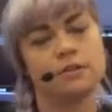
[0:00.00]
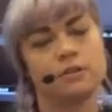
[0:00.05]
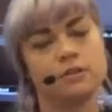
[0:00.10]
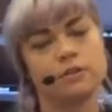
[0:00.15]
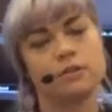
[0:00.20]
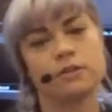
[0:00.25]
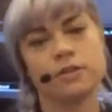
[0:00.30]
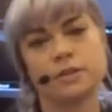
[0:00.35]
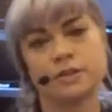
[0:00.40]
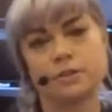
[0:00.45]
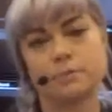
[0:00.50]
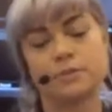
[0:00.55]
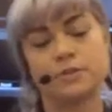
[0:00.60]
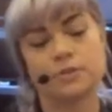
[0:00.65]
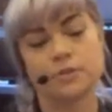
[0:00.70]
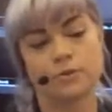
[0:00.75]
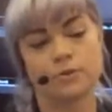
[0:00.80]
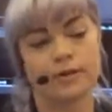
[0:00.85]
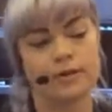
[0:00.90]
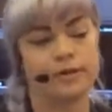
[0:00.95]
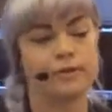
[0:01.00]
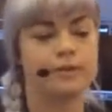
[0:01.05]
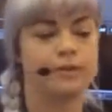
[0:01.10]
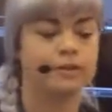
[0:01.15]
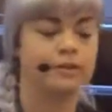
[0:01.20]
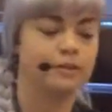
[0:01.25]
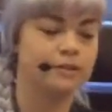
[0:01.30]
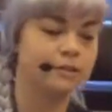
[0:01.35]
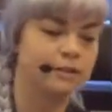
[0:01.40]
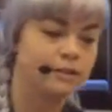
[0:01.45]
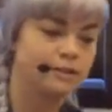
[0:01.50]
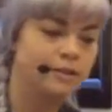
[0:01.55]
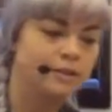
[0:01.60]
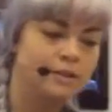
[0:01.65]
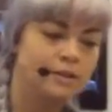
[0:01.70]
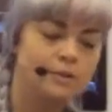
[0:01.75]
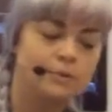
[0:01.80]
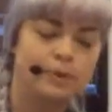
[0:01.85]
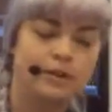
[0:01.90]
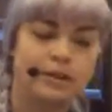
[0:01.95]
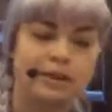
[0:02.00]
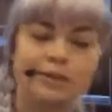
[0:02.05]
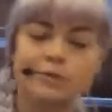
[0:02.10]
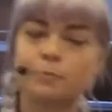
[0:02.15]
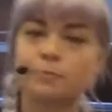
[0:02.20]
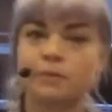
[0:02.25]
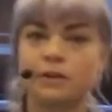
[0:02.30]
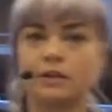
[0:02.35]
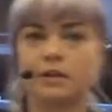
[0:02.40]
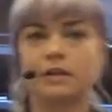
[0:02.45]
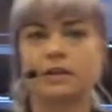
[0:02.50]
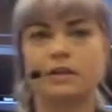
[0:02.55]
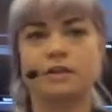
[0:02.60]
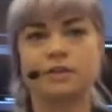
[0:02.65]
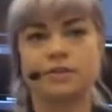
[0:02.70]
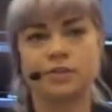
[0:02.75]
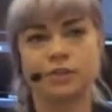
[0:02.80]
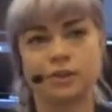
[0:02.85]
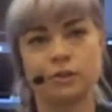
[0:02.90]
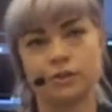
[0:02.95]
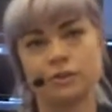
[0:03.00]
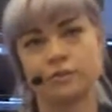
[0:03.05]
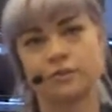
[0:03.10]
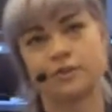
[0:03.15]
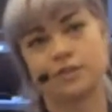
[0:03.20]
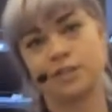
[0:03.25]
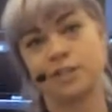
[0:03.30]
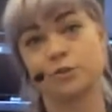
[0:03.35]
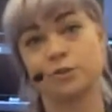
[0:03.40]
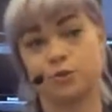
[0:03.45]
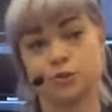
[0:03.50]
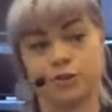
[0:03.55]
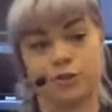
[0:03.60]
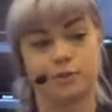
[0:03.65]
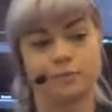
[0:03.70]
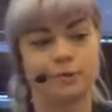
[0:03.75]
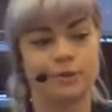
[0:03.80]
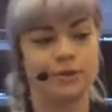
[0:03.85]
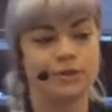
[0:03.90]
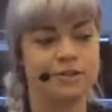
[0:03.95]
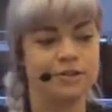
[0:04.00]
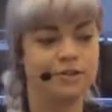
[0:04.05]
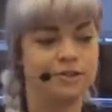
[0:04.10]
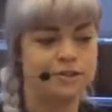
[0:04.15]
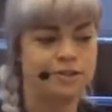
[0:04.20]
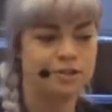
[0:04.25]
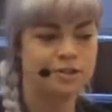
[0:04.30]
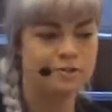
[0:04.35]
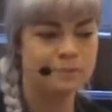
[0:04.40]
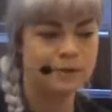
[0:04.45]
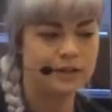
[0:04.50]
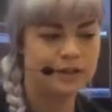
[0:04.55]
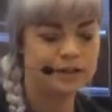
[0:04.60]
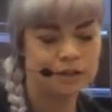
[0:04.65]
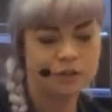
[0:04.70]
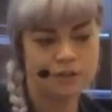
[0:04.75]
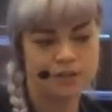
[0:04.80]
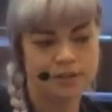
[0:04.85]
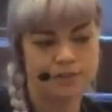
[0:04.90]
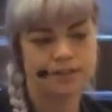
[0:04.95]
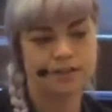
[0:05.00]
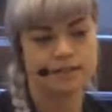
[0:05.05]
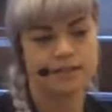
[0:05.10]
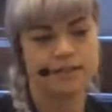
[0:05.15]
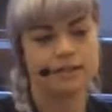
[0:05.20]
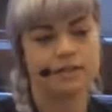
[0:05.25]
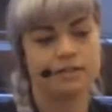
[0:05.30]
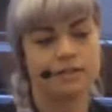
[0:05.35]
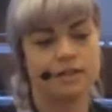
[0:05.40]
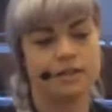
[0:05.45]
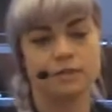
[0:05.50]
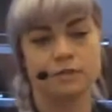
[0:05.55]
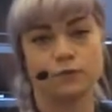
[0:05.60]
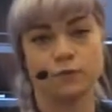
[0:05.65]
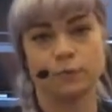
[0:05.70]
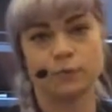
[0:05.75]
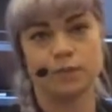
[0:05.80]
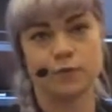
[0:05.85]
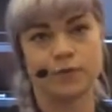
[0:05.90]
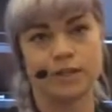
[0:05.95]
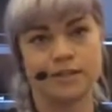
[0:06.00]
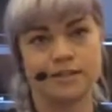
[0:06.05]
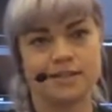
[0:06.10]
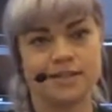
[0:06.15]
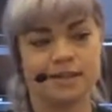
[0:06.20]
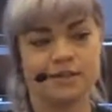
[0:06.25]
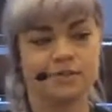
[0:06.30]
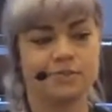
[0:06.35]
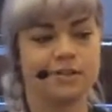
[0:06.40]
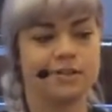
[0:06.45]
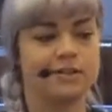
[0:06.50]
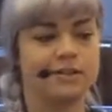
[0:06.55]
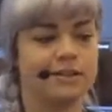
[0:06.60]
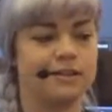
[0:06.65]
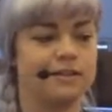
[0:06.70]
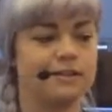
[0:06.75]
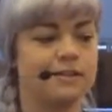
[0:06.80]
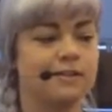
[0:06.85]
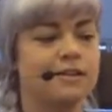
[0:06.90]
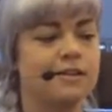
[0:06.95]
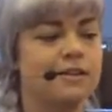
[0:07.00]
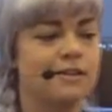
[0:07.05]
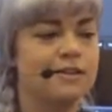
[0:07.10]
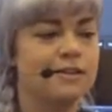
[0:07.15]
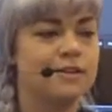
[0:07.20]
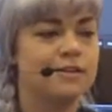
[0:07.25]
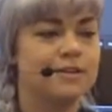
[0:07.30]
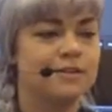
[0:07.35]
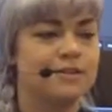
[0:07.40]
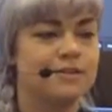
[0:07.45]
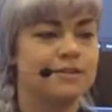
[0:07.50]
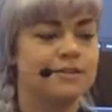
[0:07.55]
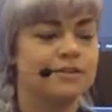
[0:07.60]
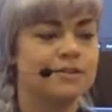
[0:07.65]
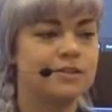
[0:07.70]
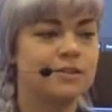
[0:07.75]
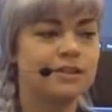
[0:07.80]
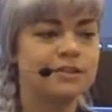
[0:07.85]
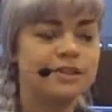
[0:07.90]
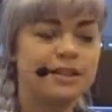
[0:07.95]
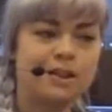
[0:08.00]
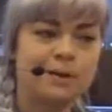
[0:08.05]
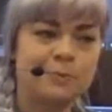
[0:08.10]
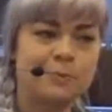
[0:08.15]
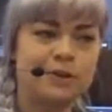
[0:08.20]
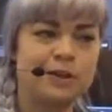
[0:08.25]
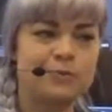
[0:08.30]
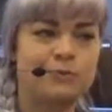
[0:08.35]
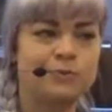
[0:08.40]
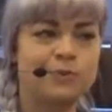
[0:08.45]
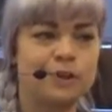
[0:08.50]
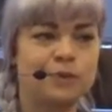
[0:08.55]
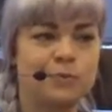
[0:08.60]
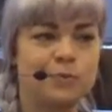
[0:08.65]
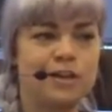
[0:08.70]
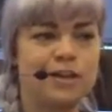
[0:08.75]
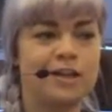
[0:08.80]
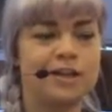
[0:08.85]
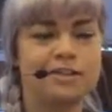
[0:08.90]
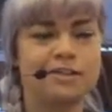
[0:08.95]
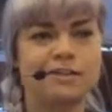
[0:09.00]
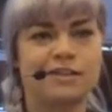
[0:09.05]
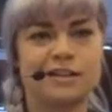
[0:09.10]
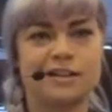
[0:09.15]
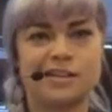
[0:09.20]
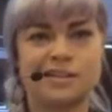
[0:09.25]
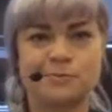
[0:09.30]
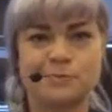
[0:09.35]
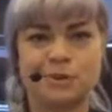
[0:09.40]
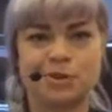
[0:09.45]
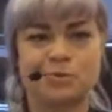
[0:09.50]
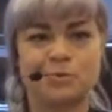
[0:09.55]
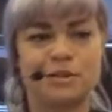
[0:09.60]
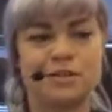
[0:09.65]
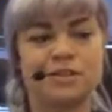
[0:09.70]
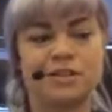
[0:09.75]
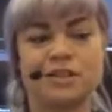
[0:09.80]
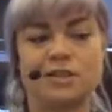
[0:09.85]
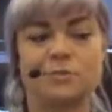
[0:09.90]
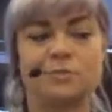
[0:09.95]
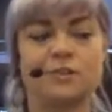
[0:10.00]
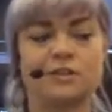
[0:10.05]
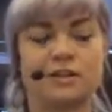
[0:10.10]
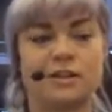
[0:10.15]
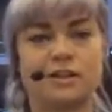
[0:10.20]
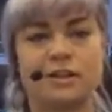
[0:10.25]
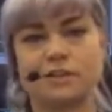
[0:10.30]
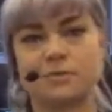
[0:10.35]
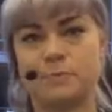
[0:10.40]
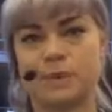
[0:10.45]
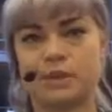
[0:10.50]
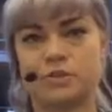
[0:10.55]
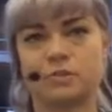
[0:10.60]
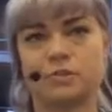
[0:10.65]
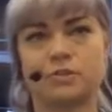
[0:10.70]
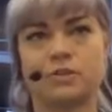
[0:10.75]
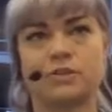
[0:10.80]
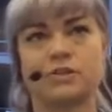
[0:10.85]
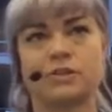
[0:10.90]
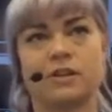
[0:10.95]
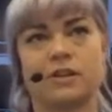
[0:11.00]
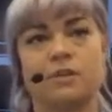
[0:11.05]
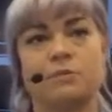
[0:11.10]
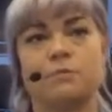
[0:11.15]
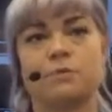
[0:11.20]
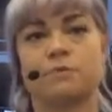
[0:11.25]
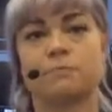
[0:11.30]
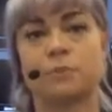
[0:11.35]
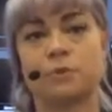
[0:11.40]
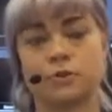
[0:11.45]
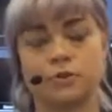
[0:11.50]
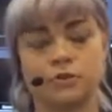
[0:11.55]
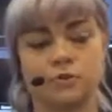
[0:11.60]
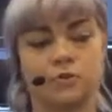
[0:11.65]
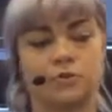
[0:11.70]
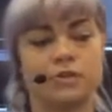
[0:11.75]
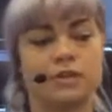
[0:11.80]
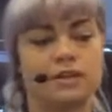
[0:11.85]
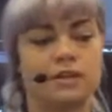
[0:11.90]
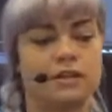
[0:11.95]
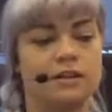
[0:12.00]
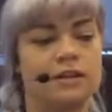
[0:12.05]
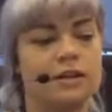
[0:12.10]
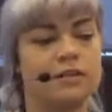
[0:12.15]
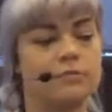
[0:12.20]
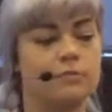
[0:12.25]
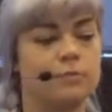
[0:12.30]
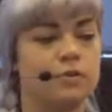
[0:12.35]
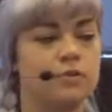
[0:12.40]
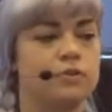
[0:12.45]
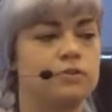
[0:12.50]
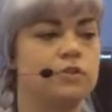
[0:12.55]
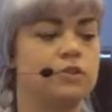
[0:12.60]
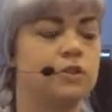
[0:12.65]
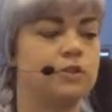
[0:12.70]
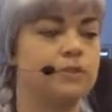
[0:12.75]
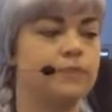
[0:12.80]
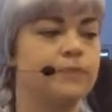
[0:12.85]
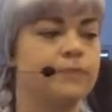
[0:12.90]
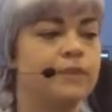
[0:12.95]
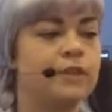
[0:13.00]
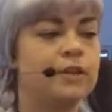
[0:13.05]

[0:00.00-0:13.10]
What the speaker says: you don't need to be so angry. We can have a pretty chill tree of birds just by increasing that interval between sounds right there. So that's like a pretty fun way to start experimenting with like spatial design with modules in FMOD Studio.